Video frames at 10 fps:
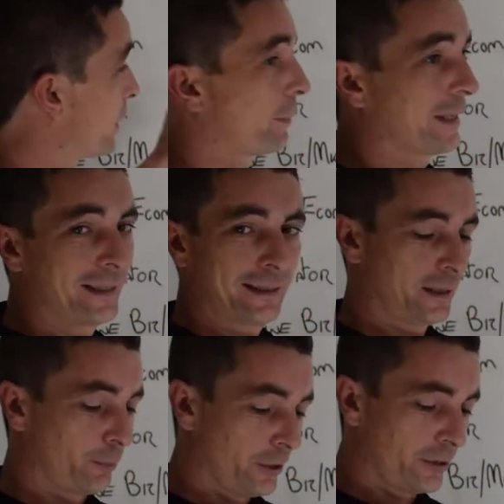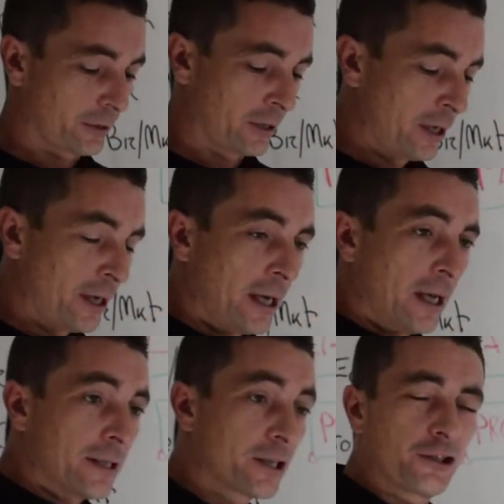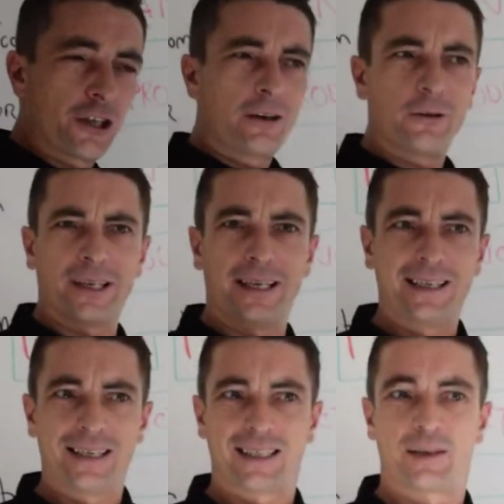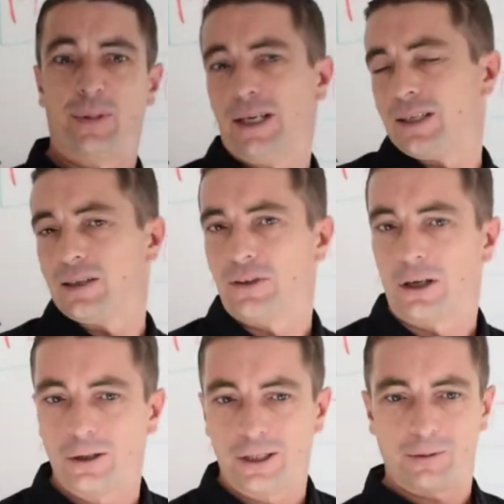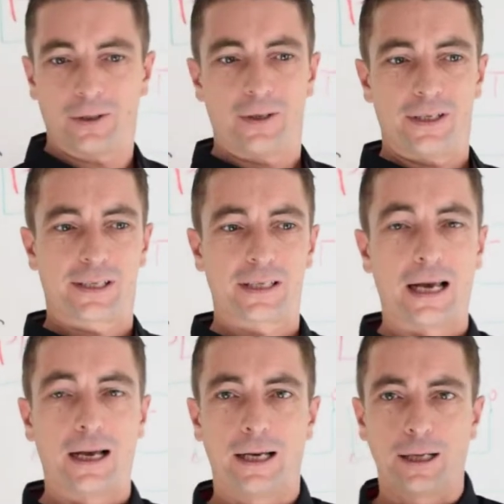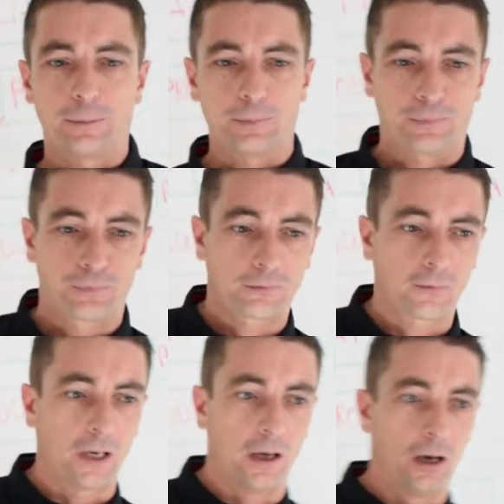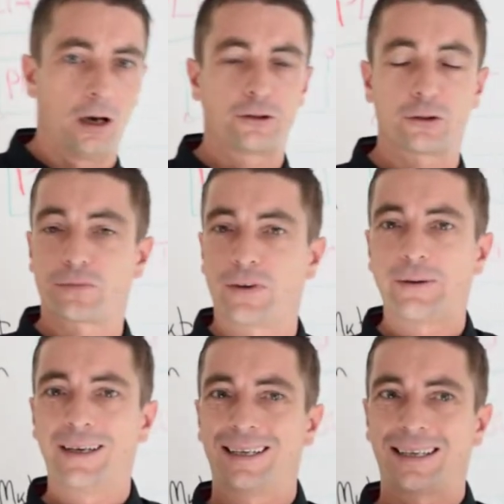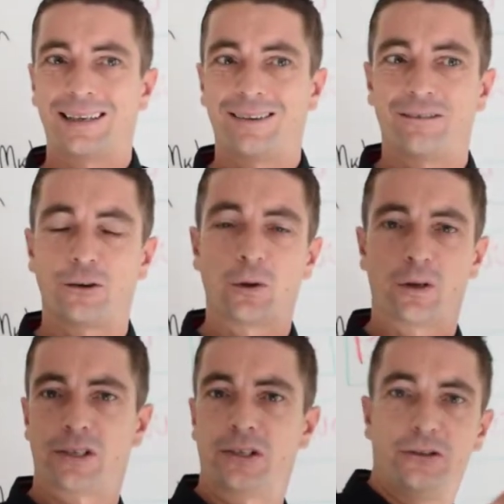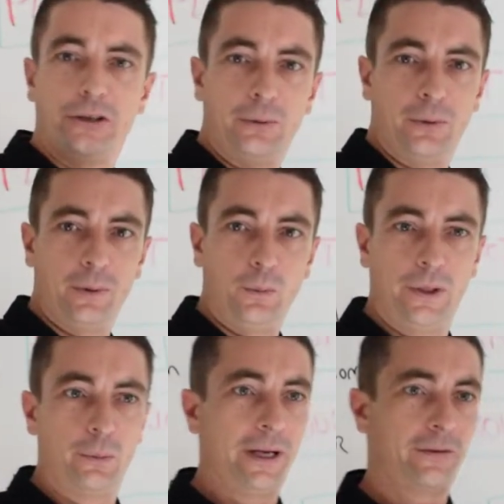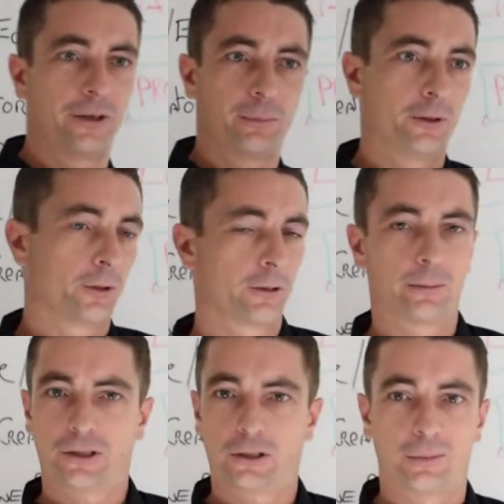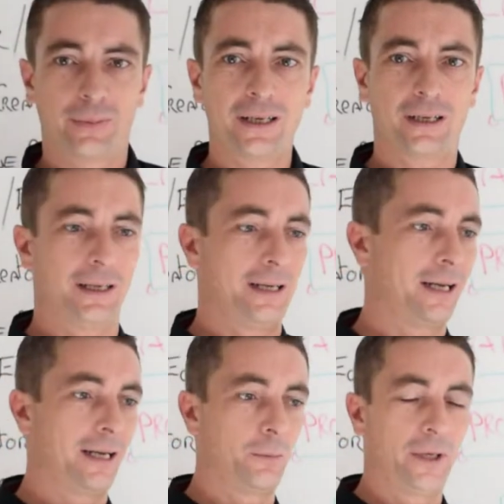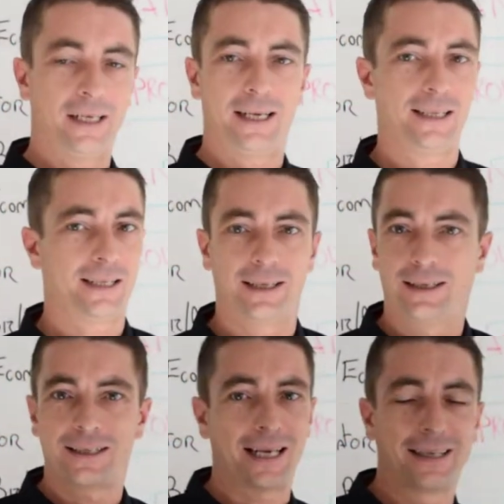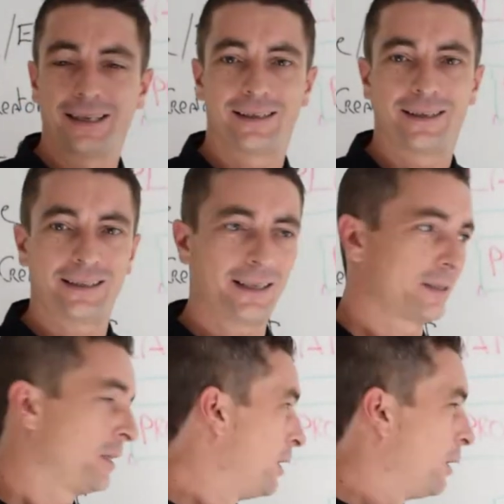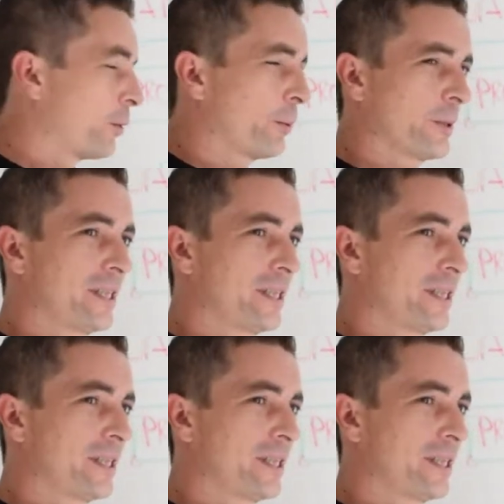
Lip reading: complete the product. So generally in this space of time, guys, there's very little for us to do. We wait for the programmer to come back, we test things, anything like that, but we're